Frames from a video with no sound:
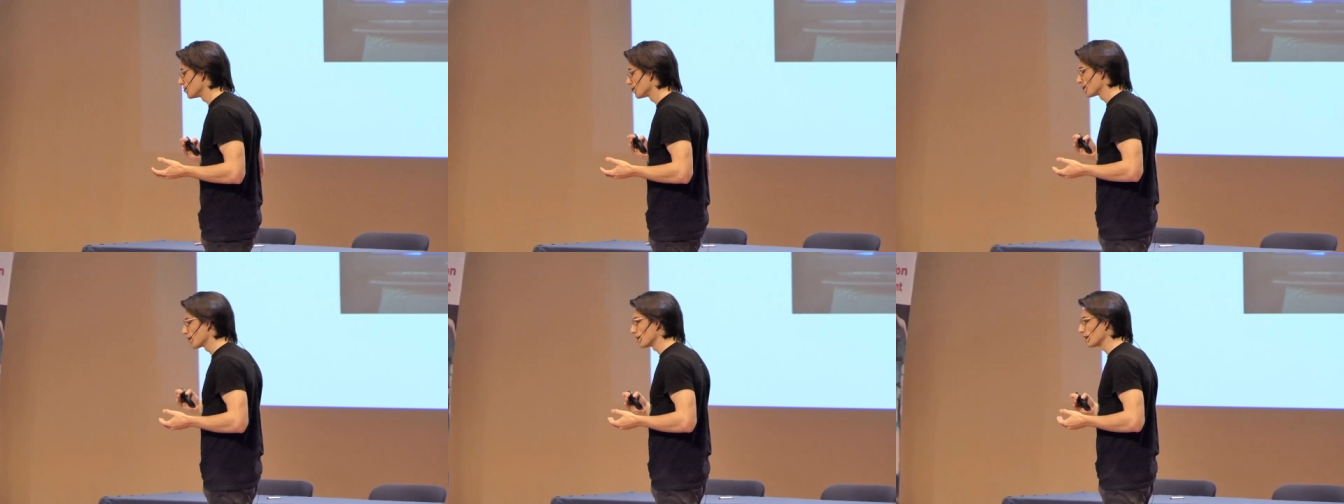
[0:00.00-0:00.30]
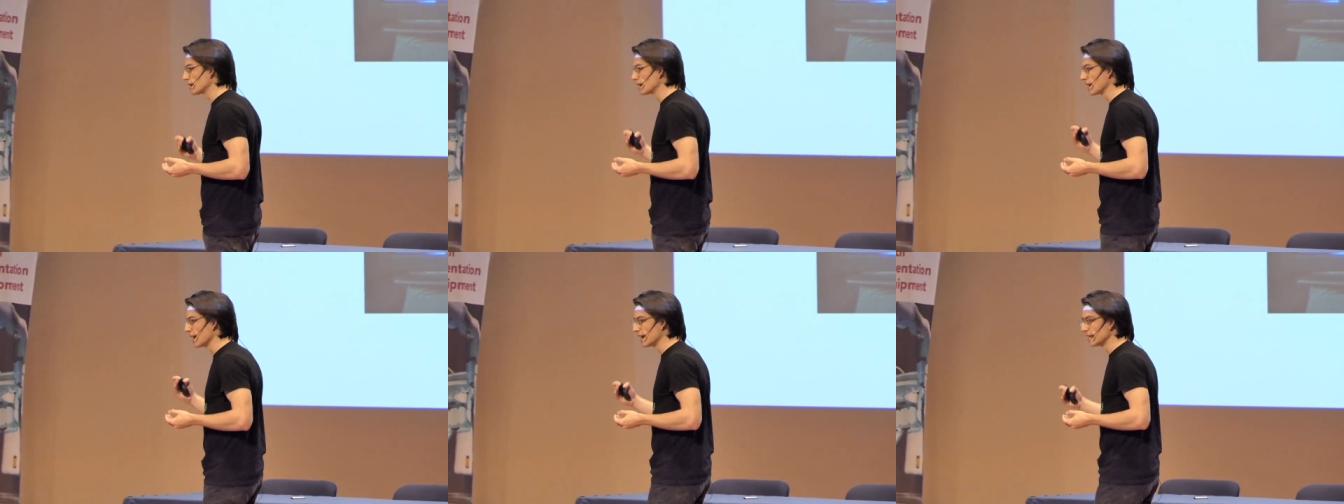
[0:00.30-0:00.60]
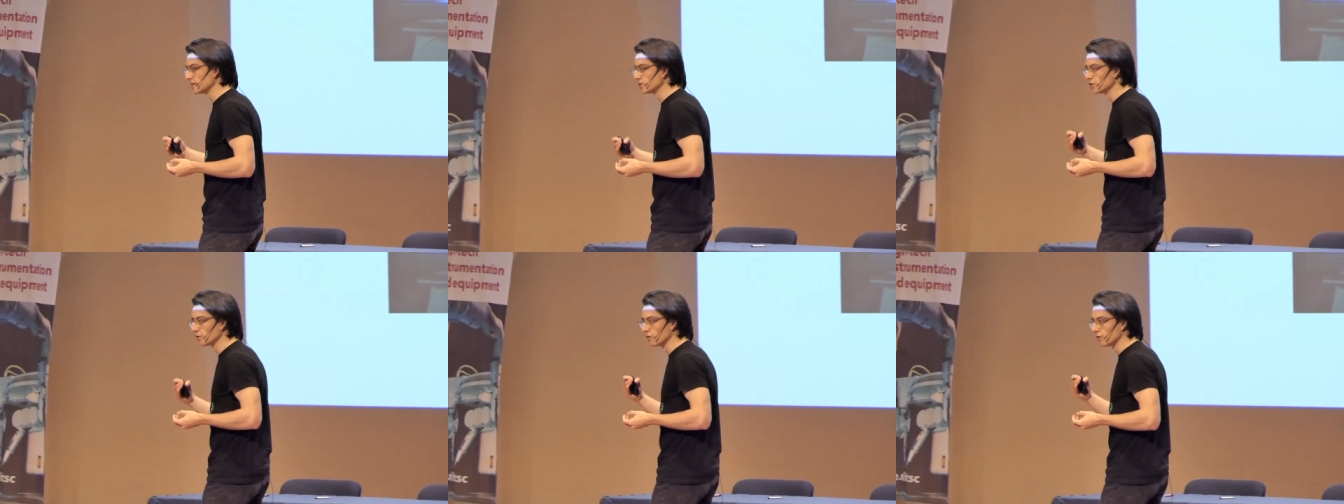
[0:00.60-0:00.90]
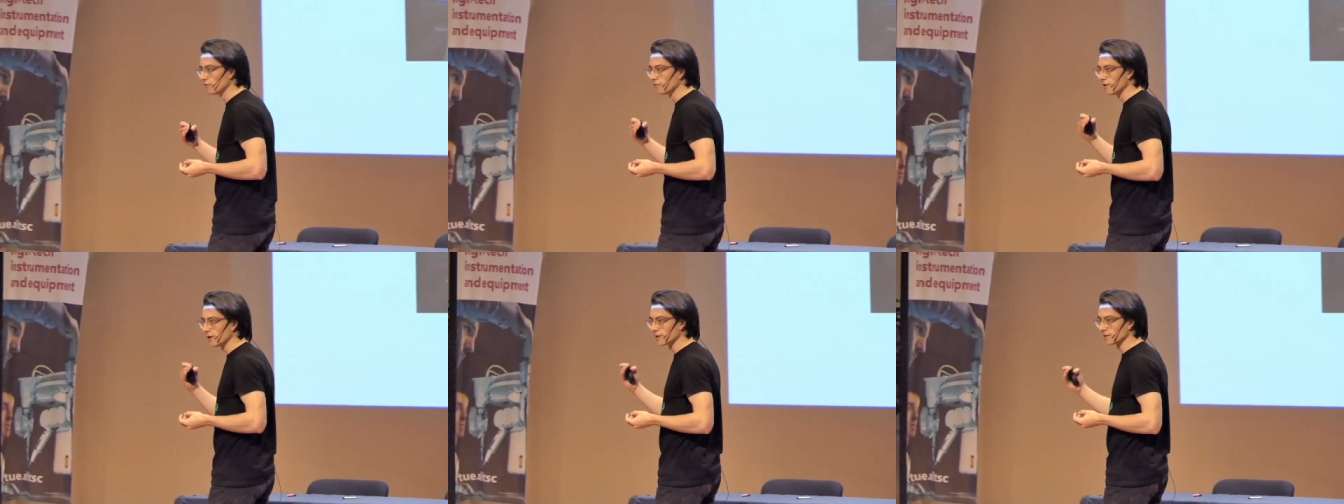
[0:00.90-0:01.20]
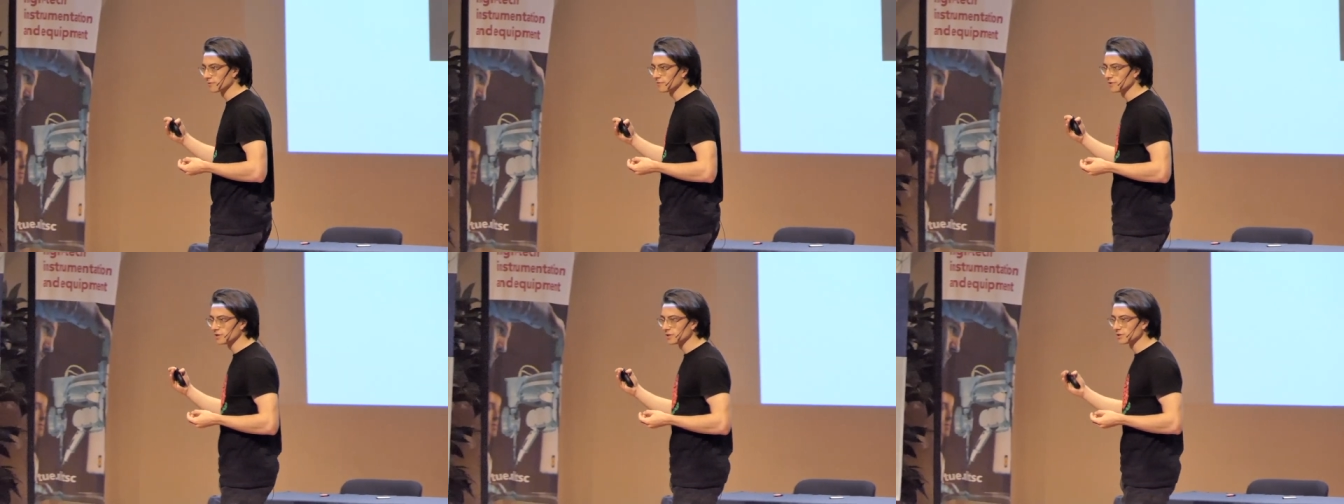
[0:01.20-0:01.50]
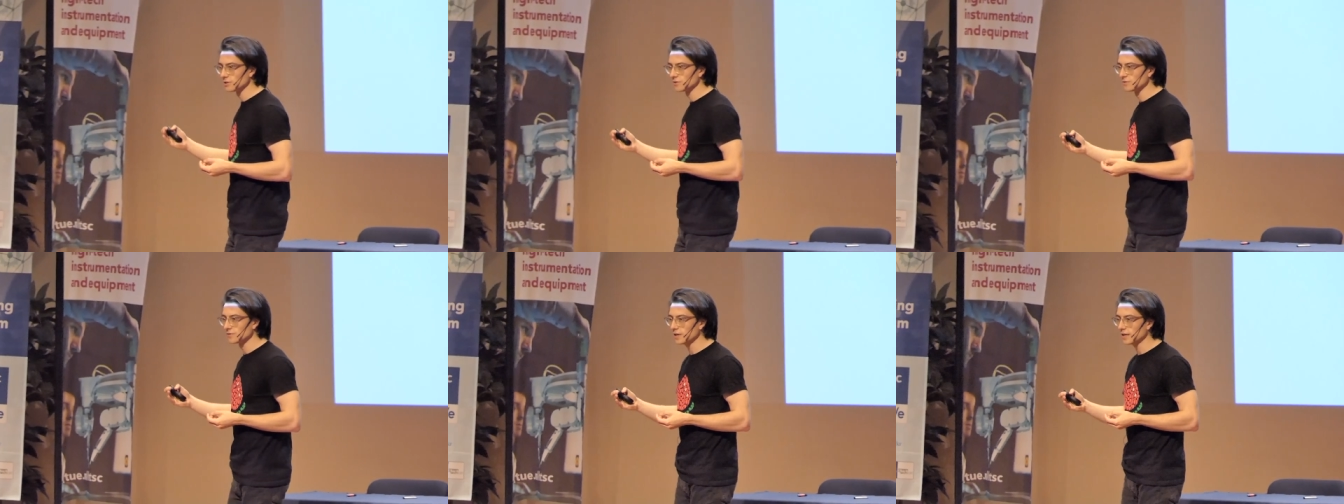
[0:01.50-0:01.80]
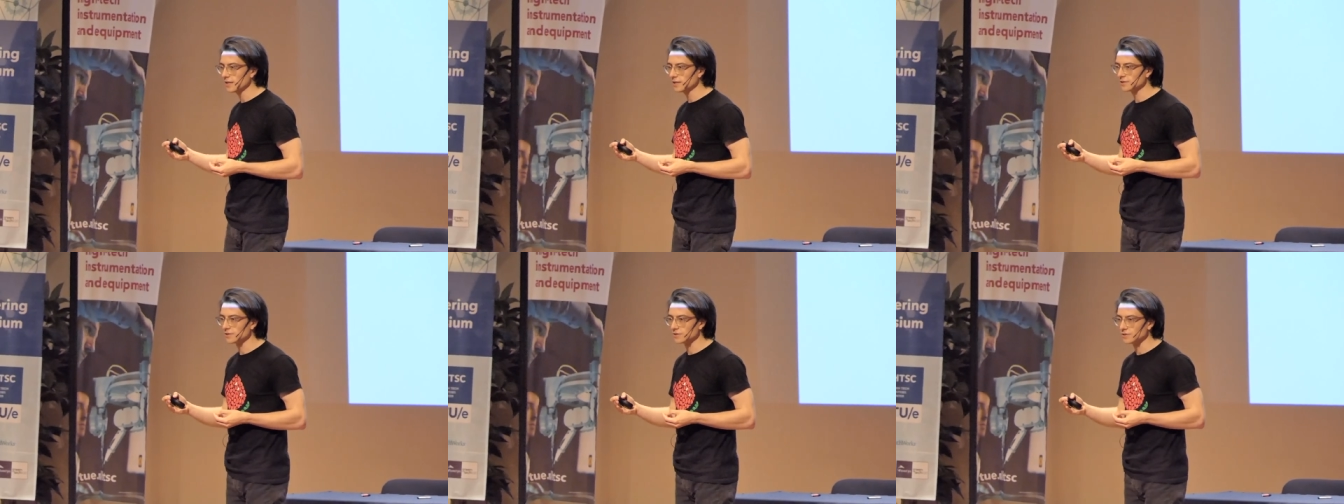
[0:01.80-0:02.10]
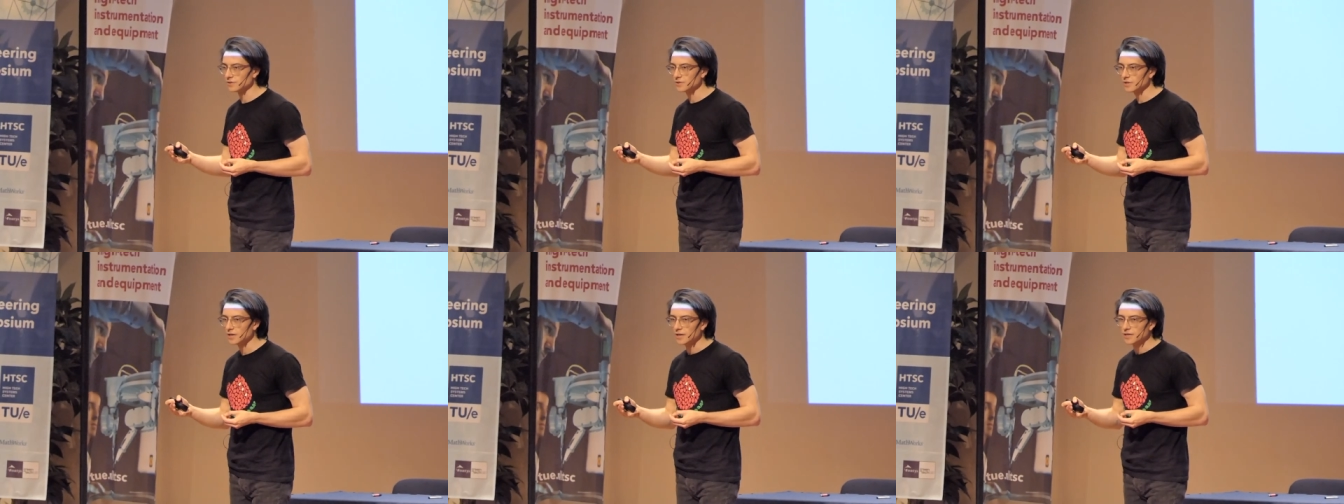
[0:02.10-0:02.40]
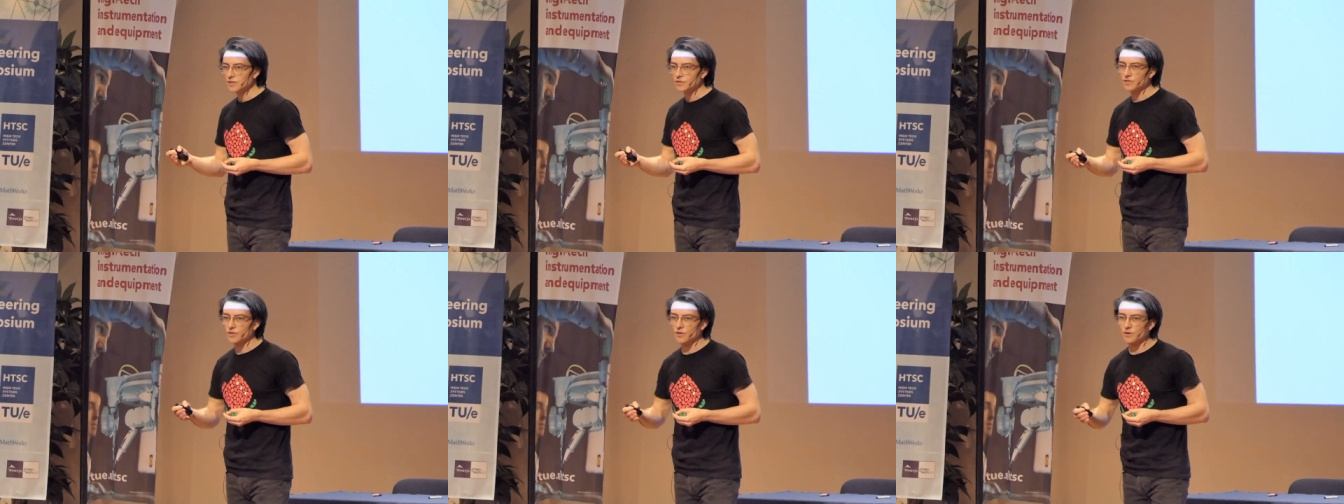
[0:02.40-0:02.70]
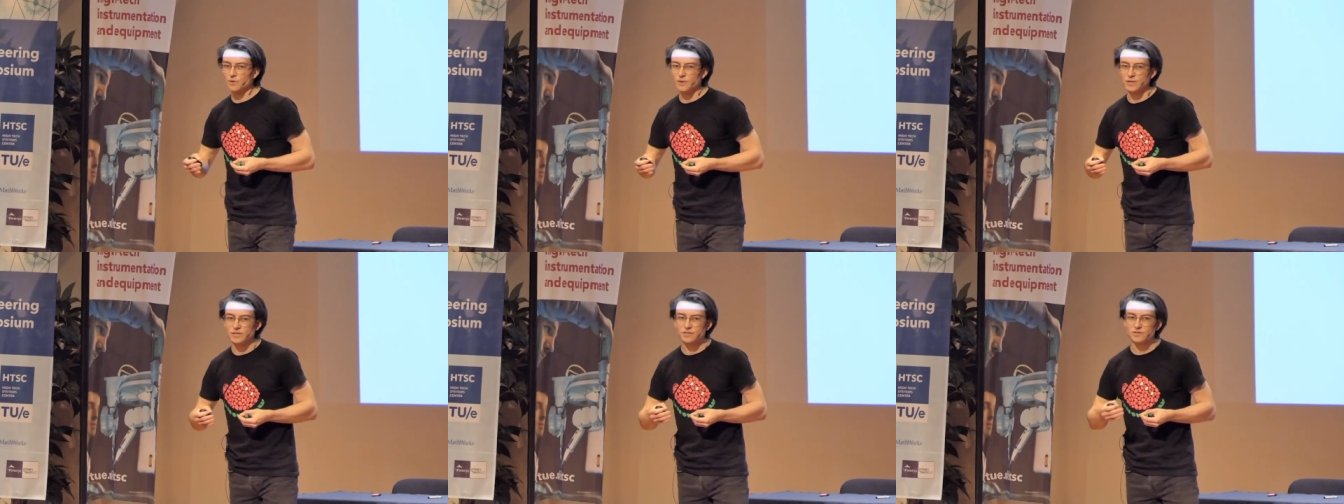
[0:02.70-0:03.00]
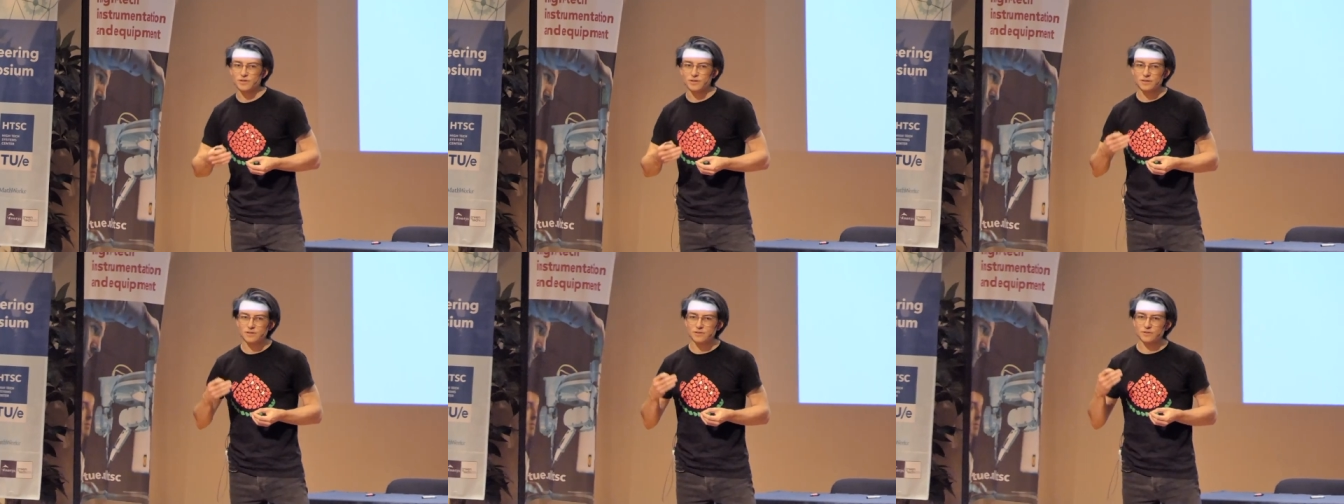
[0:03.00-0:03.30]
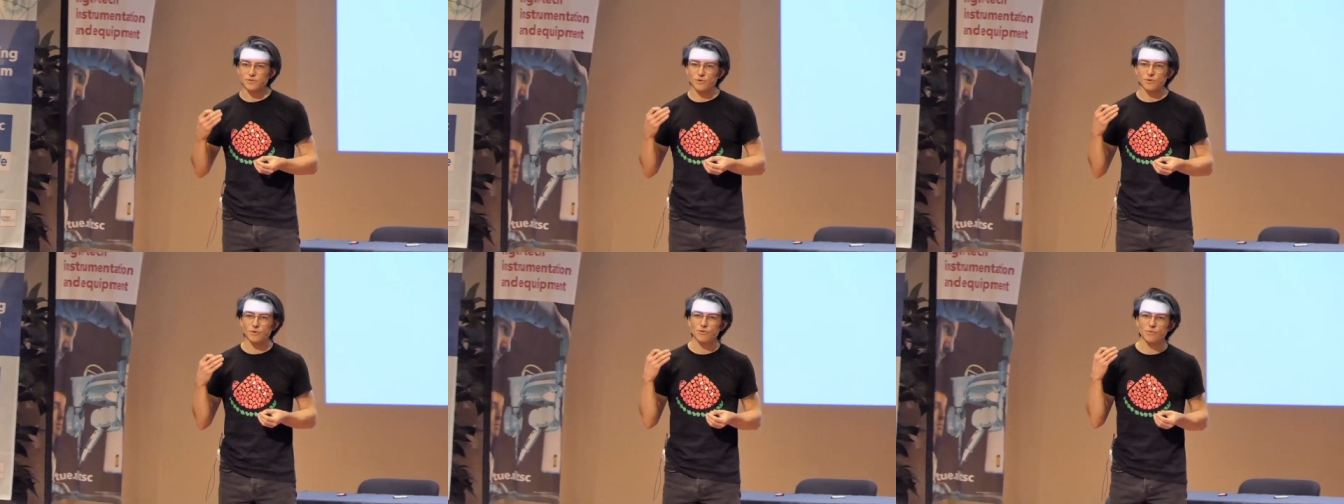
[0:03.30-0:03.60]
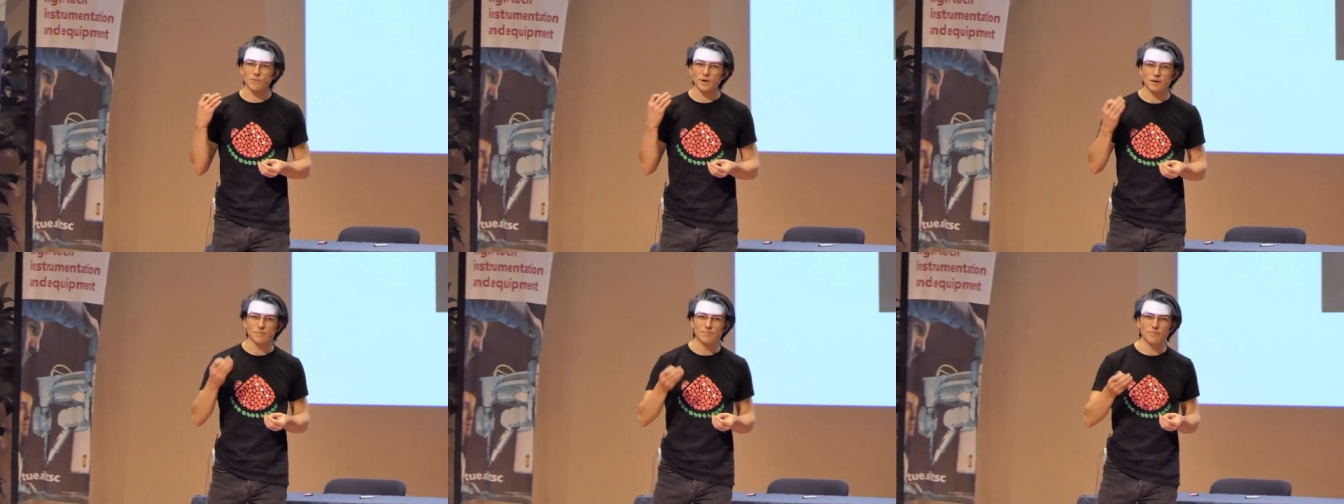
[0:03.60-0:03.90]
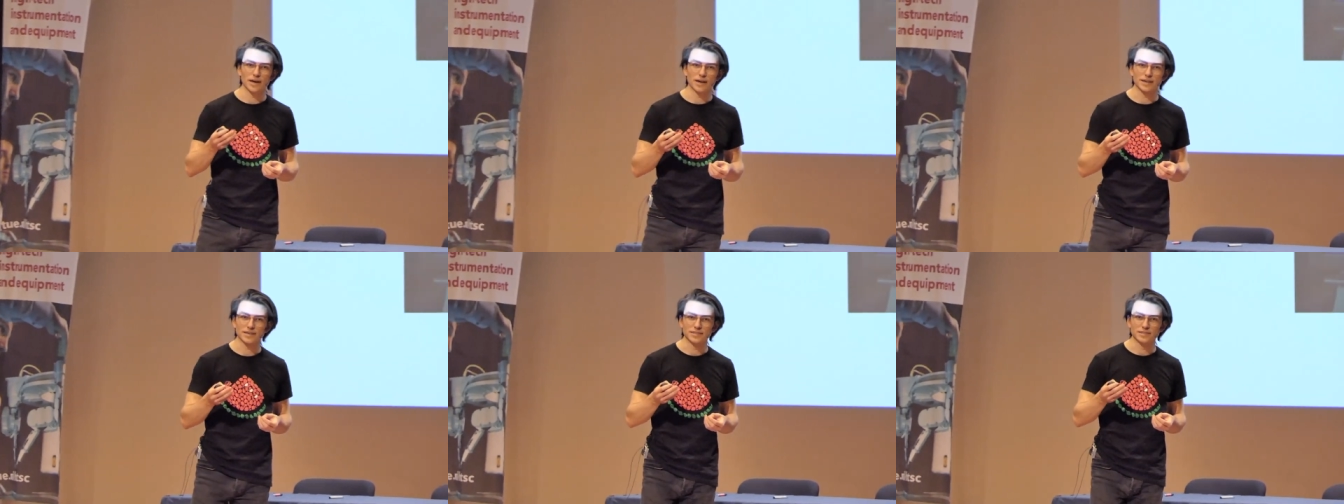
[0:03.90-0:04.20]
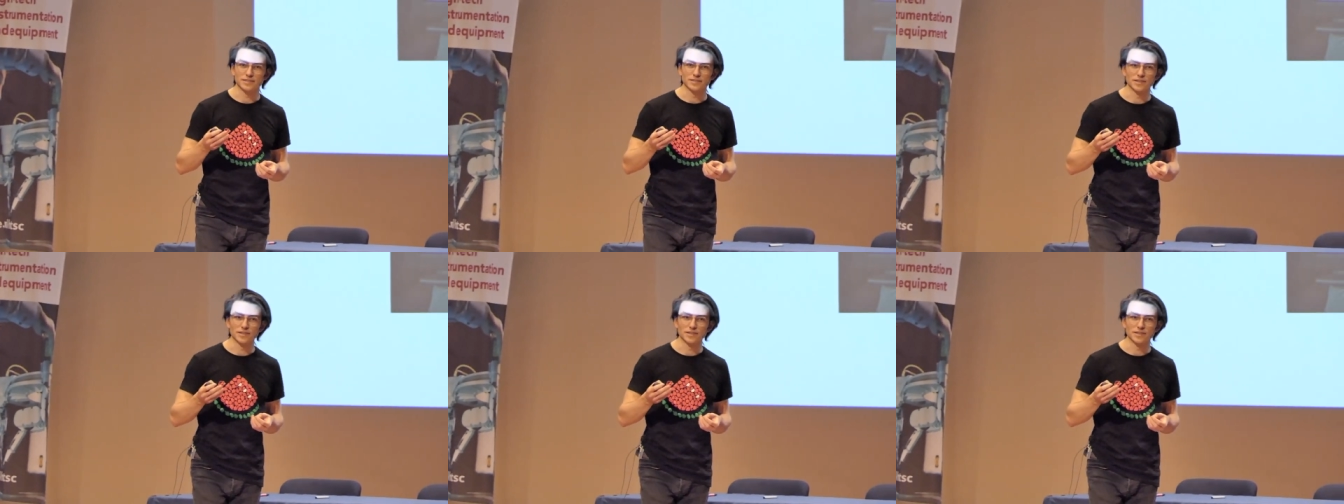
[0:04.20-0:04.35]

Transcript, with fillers: the cutting edge of artificial intelligence. So it started all the way back in the